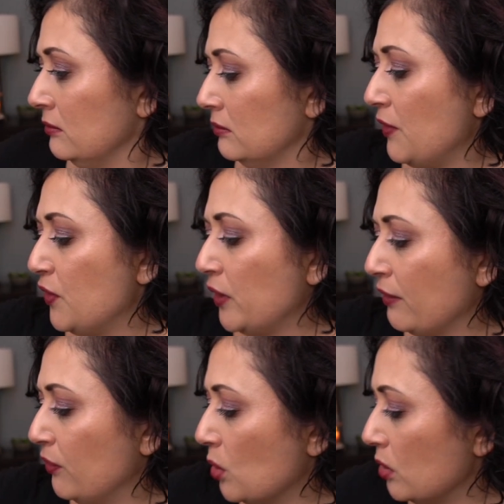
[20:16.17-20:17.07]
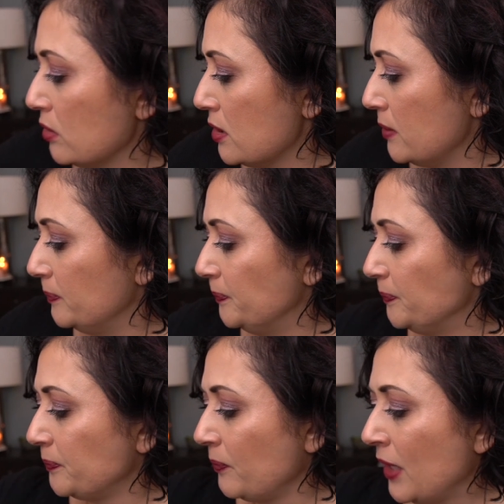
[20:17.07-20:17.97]
If you like florals.
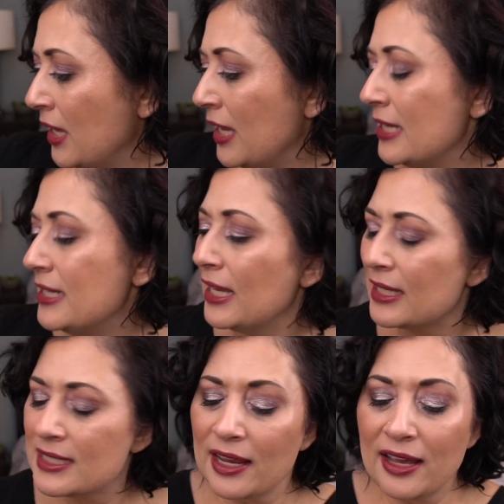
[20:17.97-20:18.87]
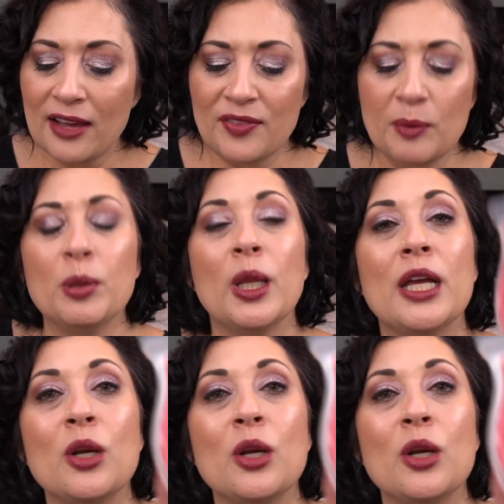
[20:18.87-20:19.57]
Next, I have Blood